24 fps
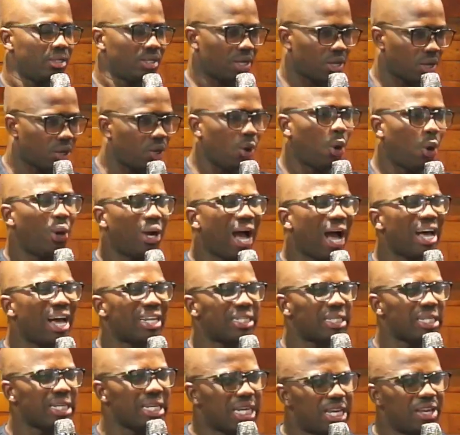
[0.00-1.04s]
God hasn't
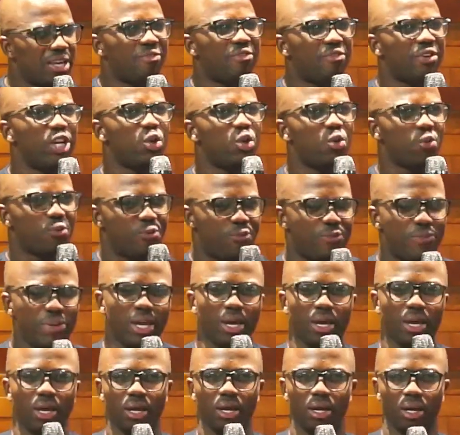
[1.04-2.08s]
given you fear,
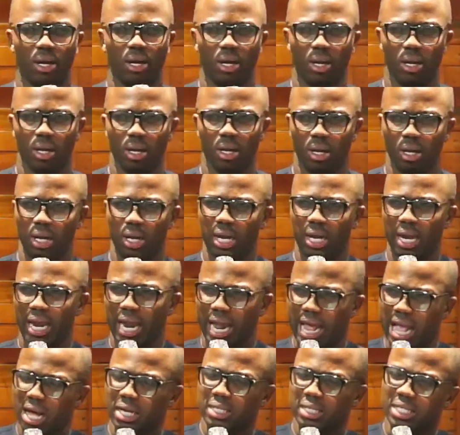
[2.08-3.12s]
He
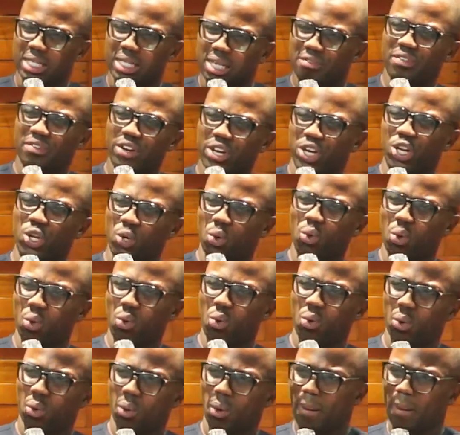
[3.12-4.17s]
has given you
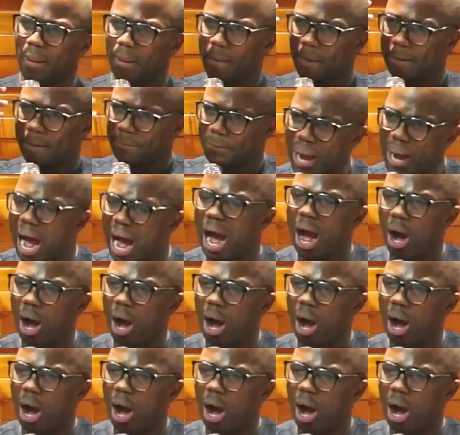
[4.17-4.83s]
power,